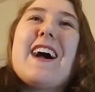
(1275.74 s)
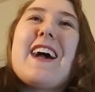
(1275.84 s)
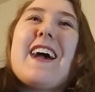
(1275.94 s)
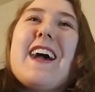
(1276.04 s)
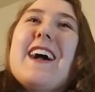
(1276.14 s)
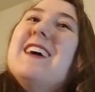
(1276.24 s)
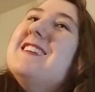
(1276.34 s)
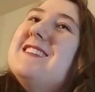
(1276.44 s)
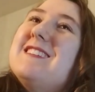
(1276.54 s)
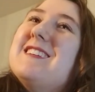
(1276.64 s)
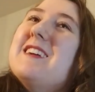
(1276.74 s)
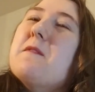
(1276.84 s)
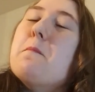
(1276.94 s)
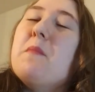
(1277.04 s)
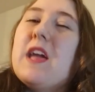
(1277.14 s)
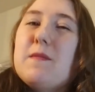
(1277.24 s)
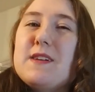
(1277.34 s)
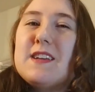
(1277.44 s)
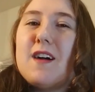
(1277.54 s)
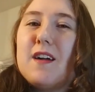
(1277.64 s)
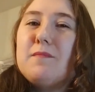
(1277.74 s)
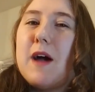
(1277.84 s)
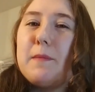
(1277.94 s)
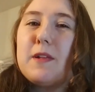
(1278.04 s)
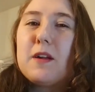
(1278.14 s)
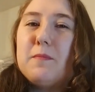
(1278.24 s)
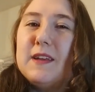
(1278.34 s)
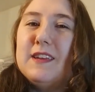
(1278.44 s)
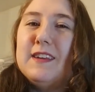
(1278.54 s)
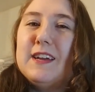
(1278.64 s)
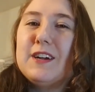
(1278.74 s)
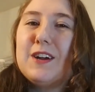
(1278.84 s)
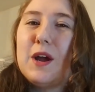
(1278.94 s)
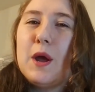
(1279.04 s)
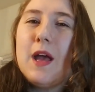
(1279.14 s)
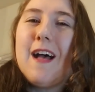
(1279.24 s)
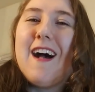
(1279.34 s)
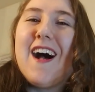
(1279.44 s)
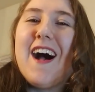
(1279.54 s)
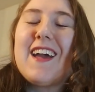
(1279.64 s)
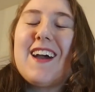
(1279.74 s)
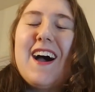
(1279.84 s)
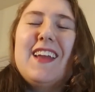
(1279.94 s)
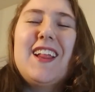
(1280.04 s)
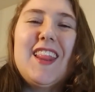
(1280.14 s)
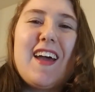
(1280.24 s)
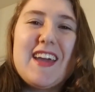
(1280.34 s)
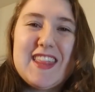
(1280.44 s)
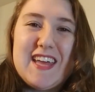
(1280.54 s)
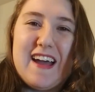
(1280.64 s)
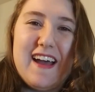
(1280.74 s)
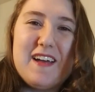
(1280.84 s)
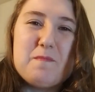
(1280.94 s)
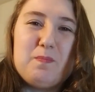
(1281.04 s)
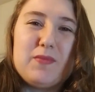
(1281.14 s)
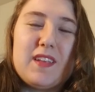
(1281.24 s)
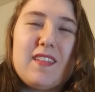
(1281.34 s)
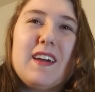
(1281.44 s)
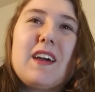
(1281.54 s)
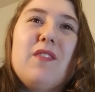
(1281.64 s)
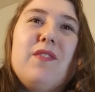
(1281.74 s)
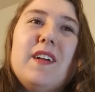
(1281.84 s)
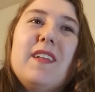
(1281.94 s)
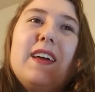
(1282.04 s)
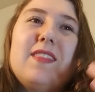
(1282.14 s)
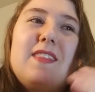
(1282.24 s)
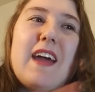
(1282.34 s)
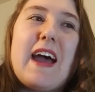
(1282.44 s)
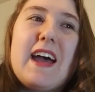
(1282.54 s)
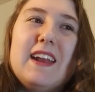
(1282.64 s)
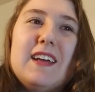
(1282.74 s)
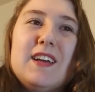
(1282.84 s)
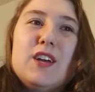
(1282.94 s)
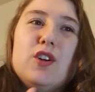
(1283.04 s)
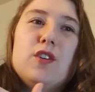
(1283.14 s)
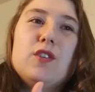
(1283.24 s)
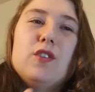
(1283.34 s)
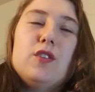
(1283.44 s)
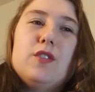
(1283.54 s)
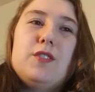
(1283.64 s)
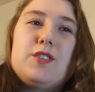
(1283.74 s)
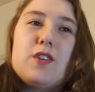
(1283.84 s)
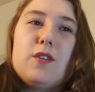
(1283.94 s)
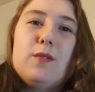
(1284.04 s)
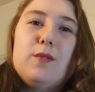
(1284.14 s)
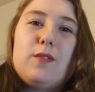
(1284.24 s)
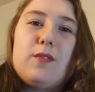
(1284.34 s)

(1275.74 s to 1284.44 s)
And maybe an unpopular opinion here, I kind of like that. Like, I feel like that shows